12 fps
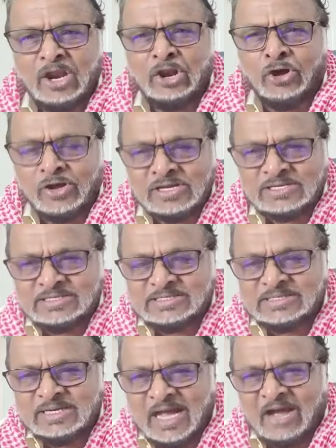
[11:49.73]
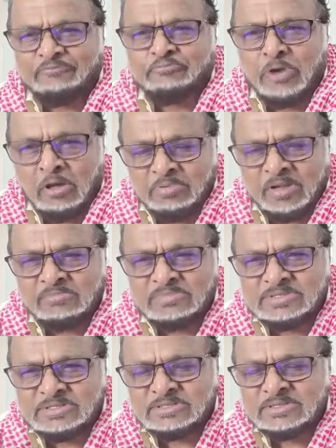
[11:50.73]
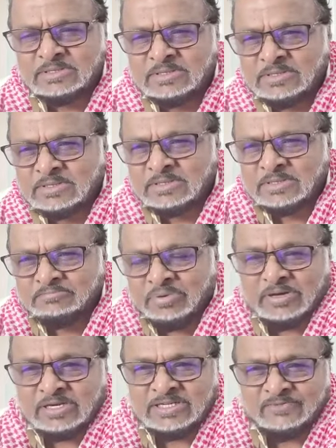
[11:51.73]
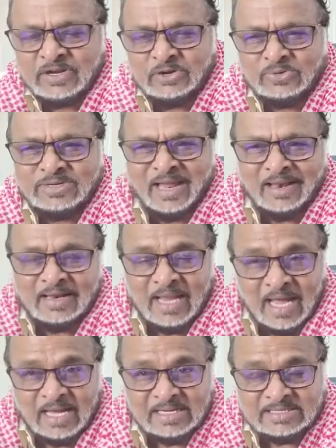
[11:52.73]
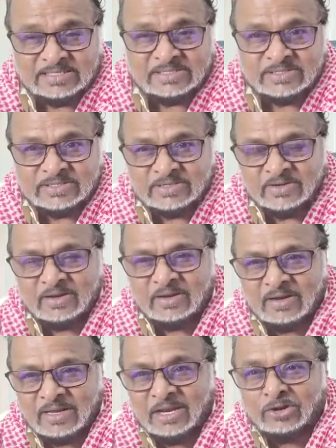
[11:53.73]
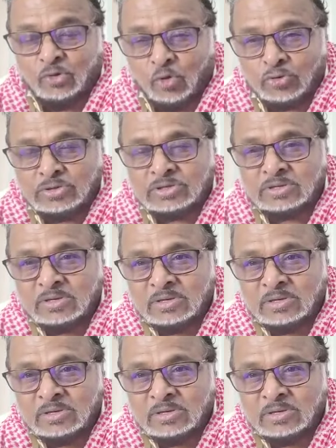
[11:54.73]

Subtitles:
Lawyers have problems because if they don't tell lies in court